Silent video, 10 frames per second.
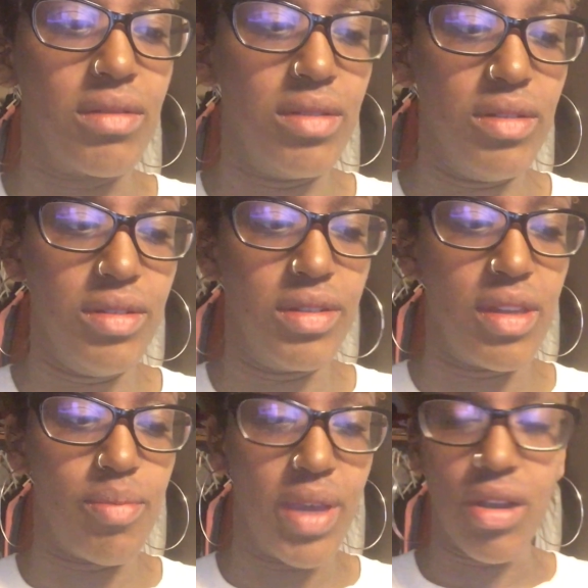
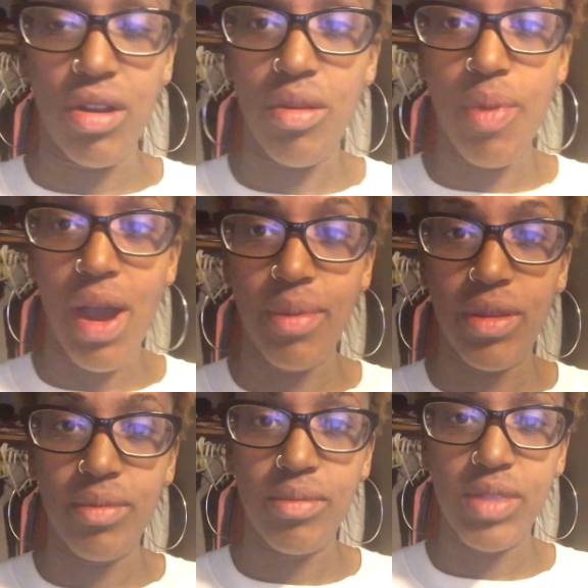the bigger
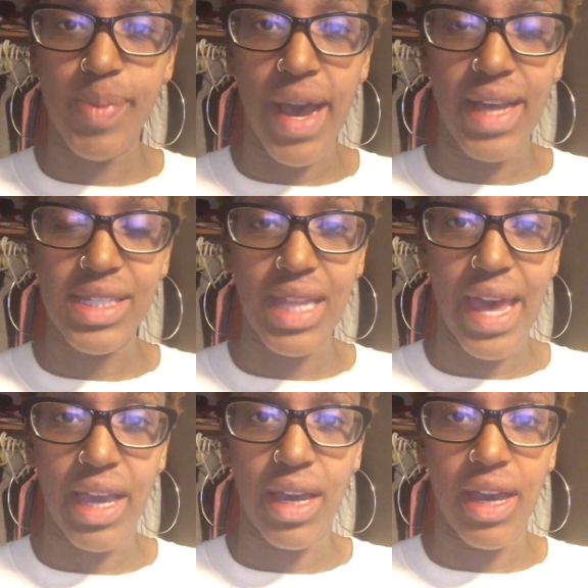problem spots,
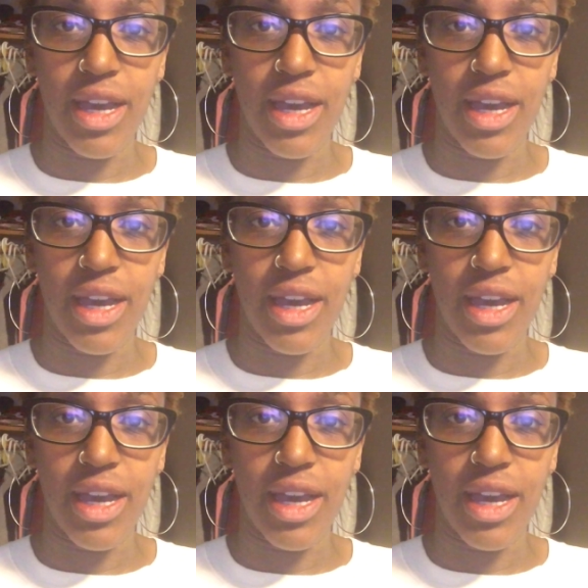like